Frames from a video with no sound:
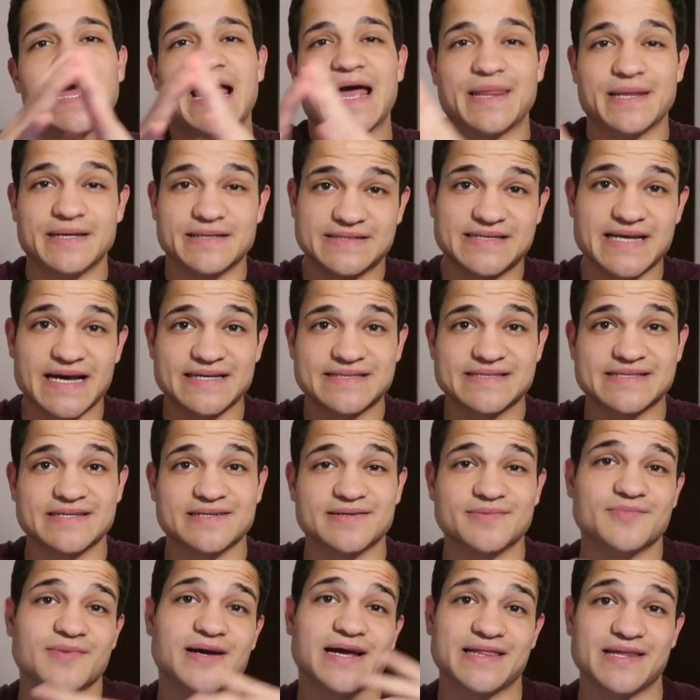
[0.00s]
and then test
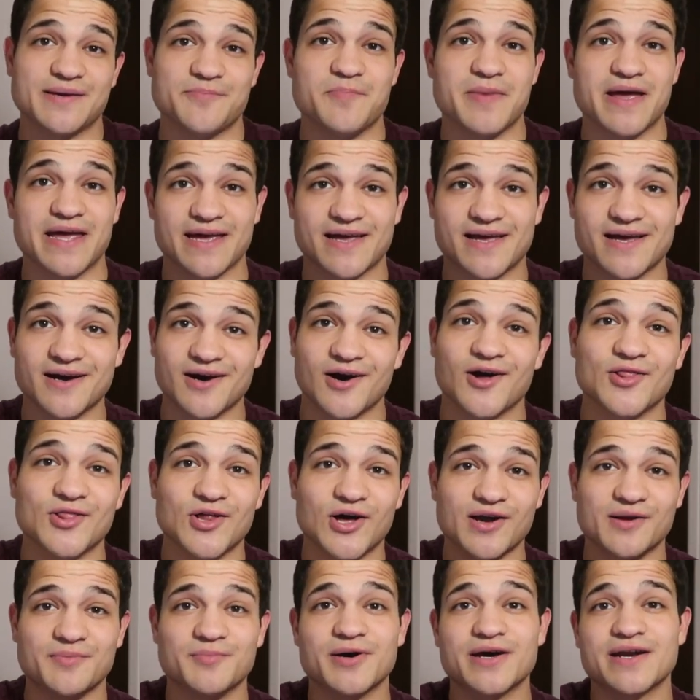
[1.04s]
them and then make a
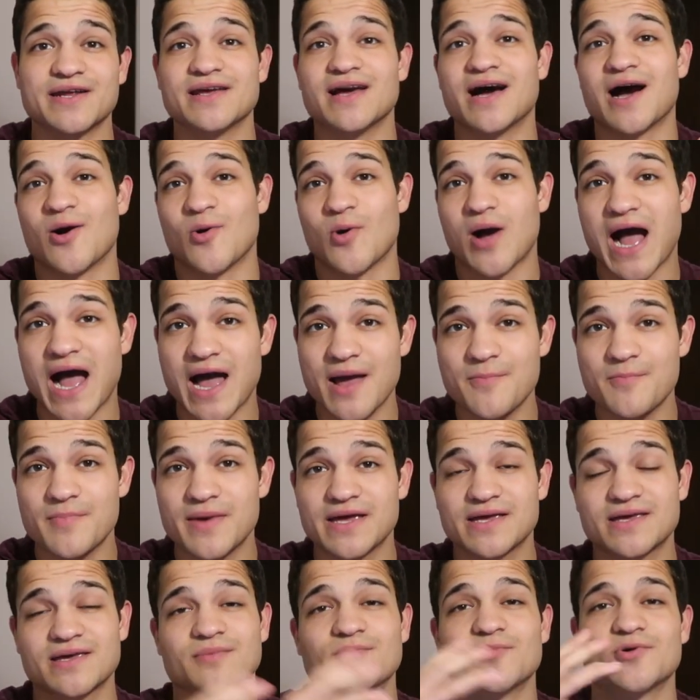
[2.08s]
lot of money, how I'm
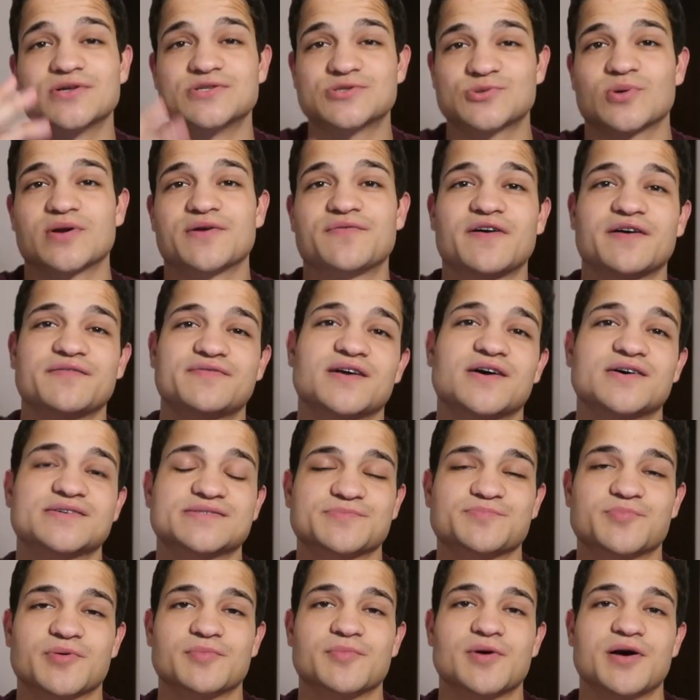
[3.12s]
making more than
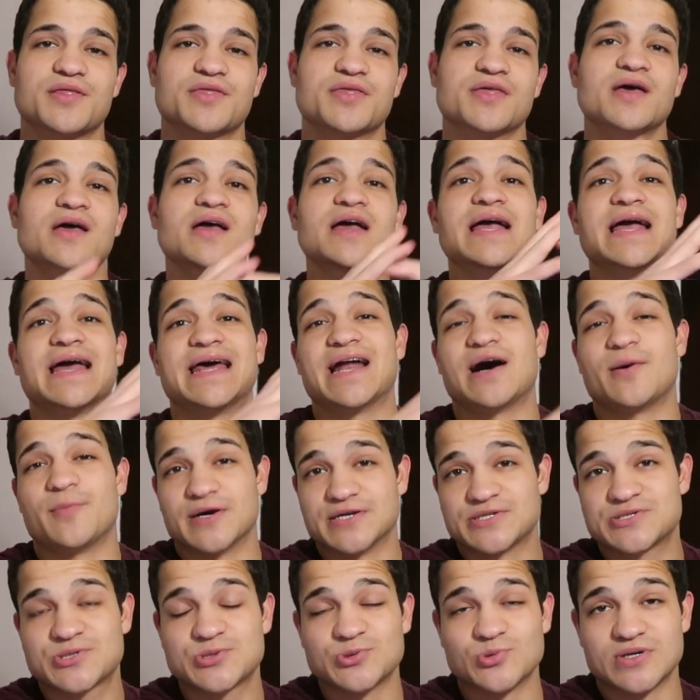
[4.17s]
25,000 per month and how
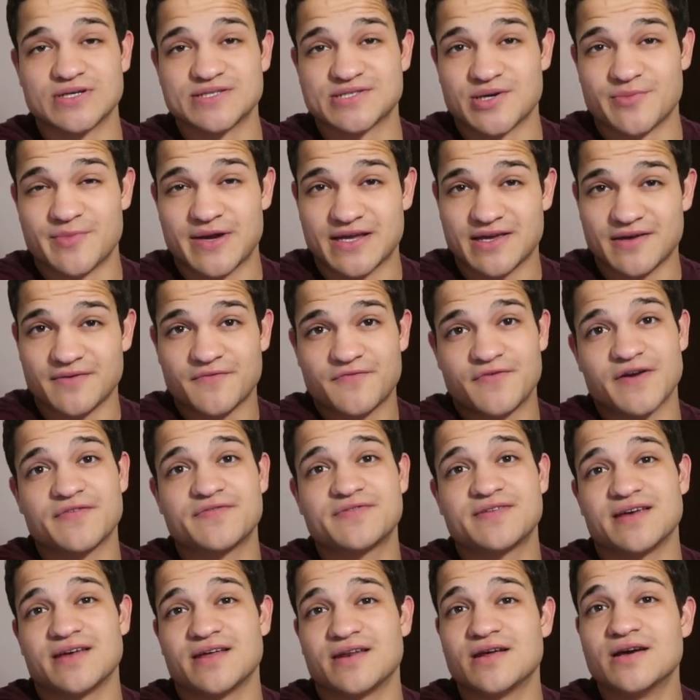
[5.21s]
my students are making
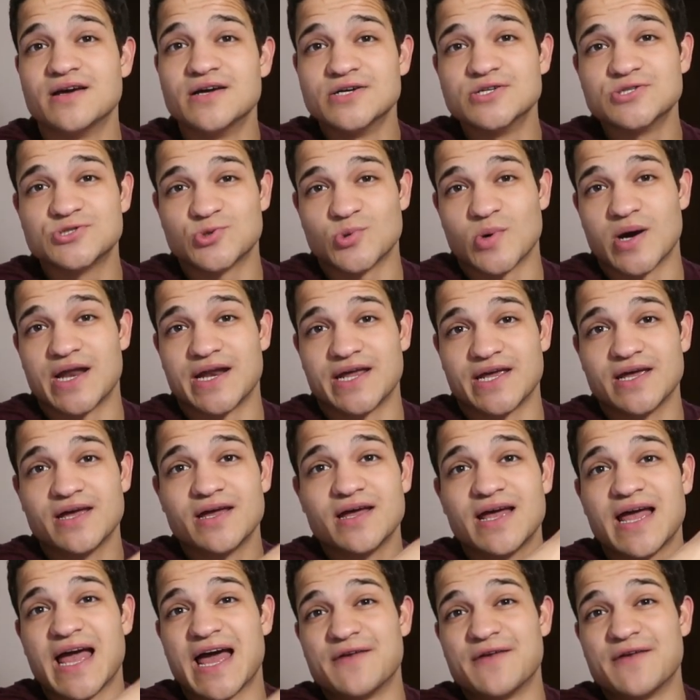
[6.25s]
15 20,